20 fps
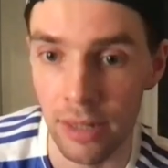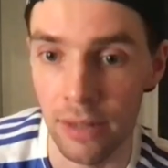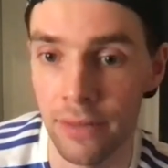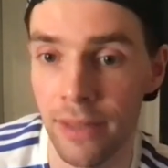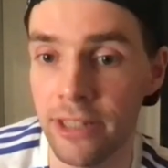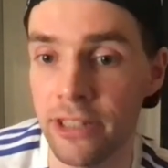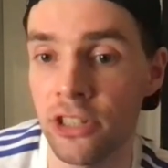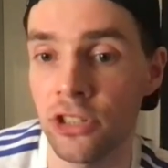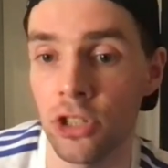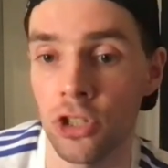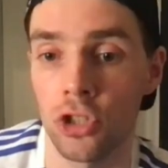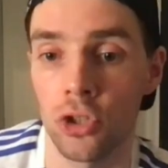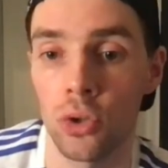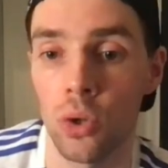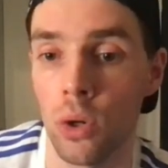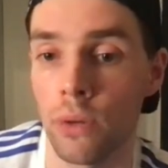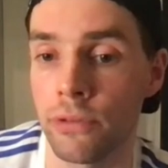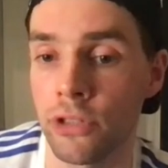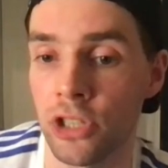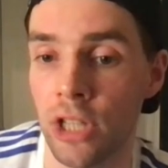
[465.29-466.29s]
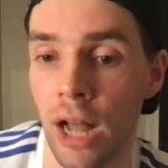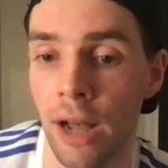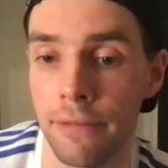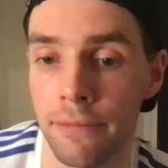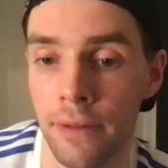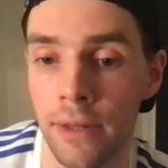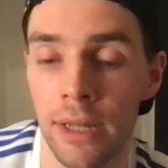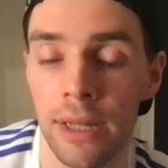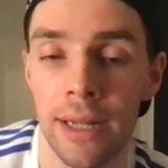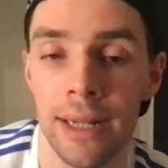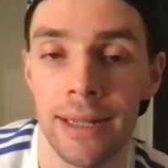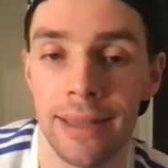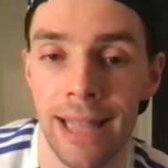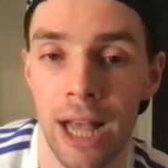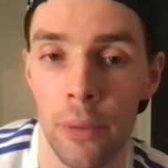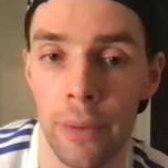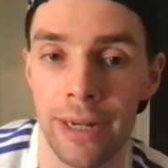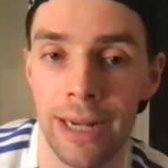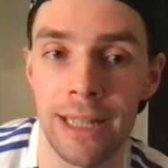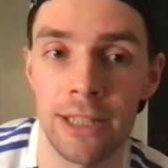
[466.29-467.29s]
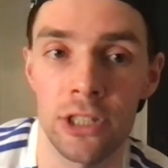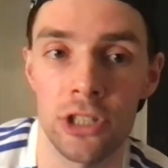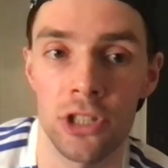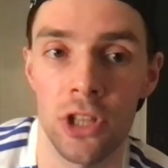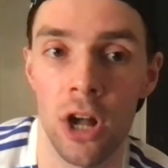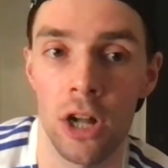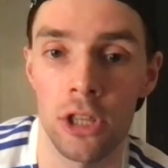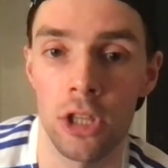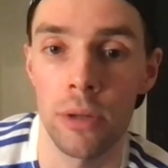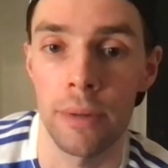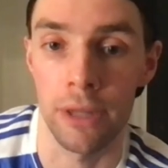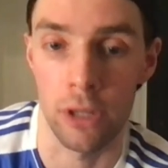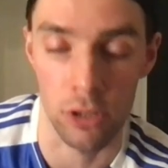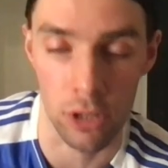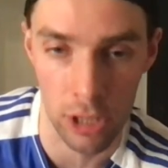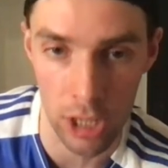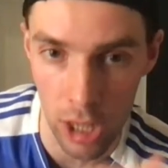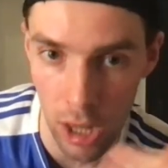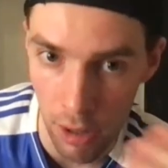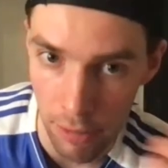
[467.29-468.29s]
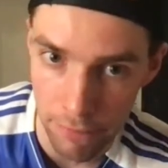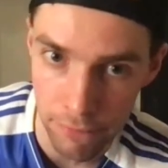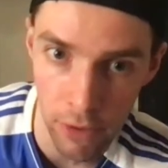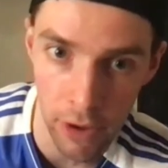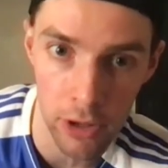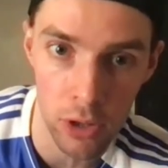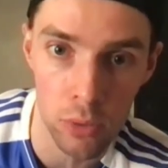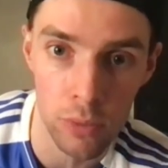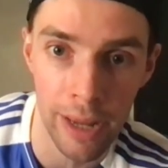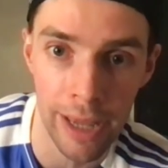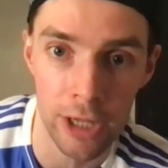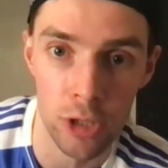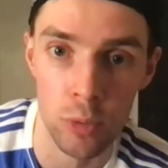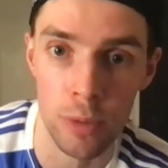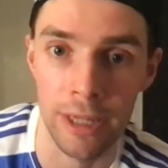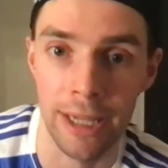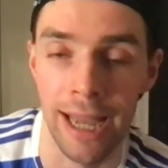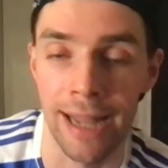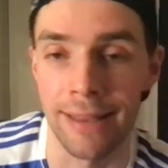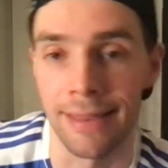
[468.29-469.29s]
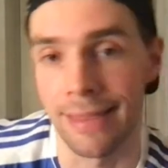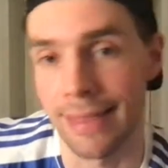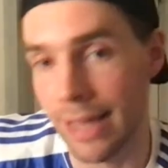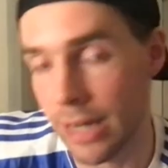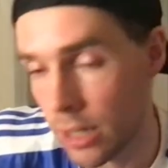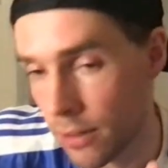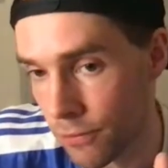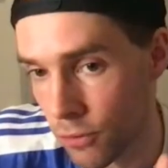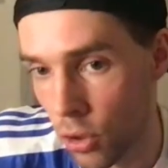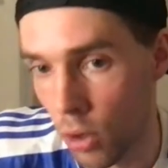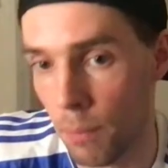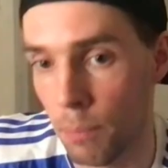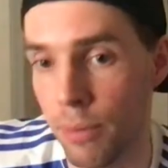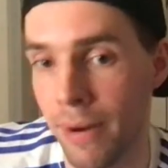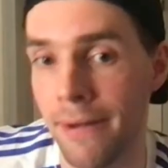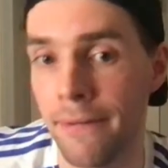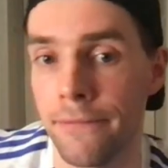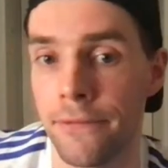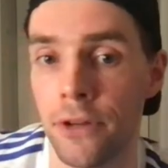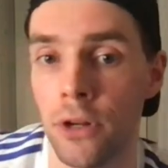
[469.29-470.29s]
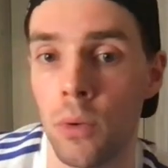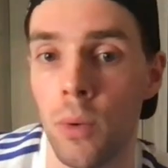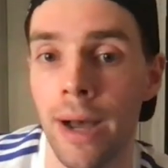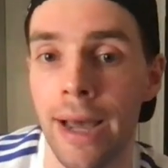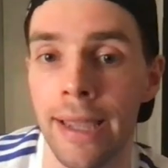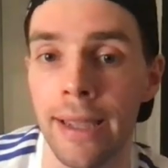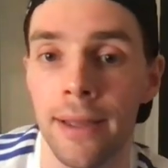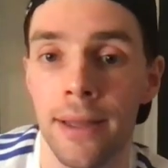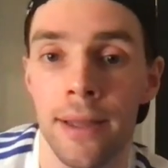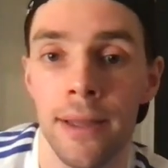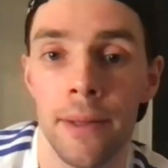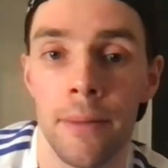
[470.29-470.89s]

This is the sort of stuff that we need to start doing. You've got the cup final next weekend. Then you've got Brentford away.